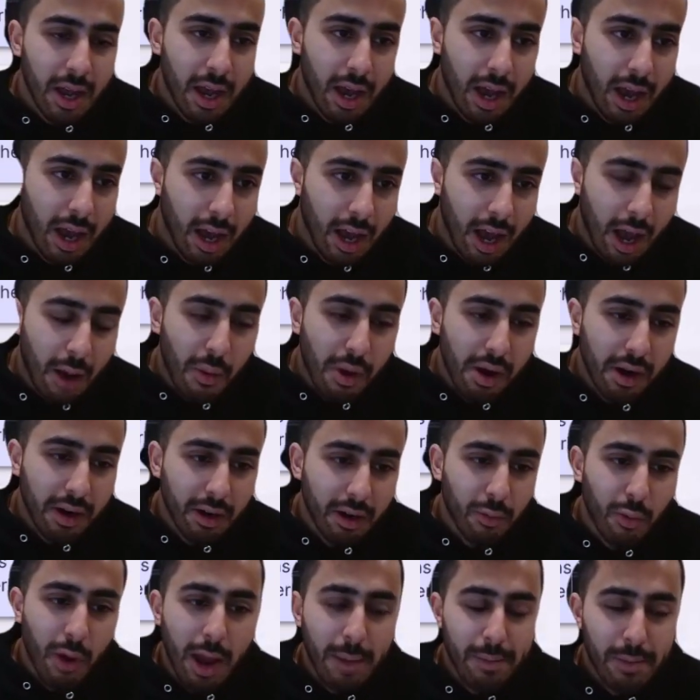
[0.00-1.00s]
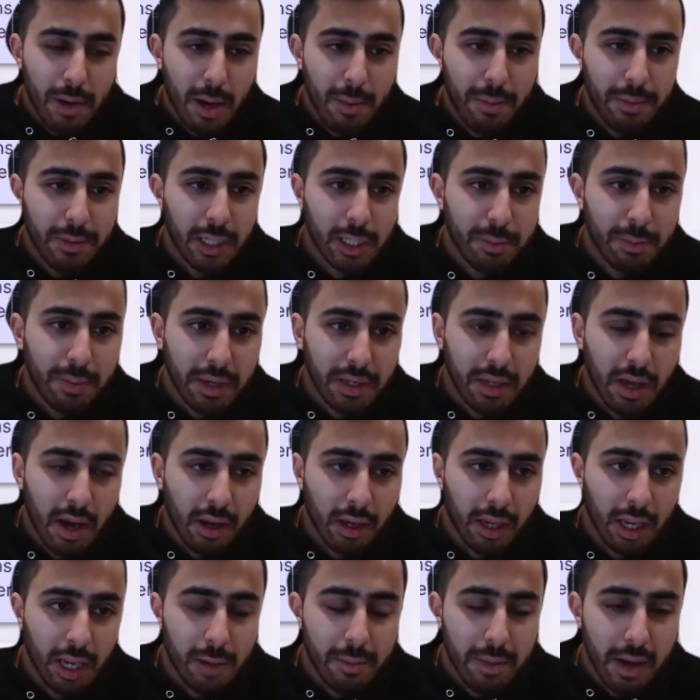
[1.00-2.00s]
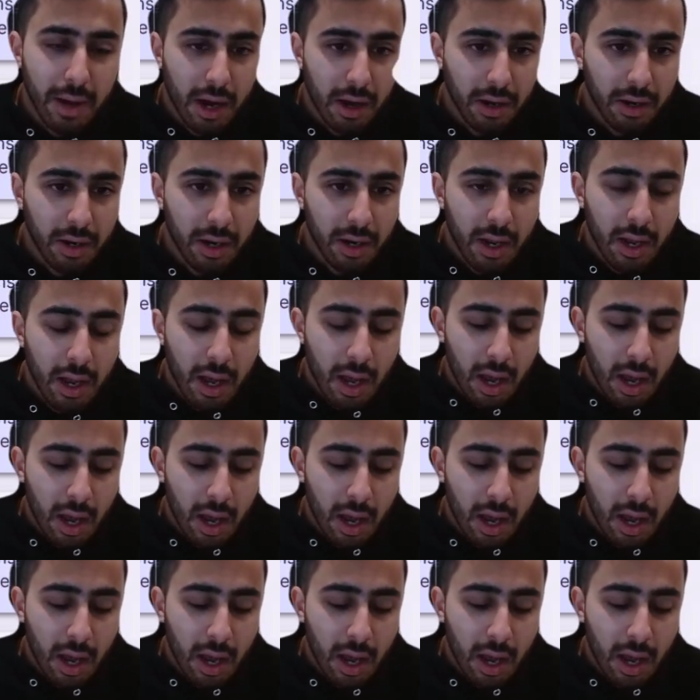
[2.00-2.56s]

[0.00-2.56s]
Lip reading: I wanted to wrap up just by talking about,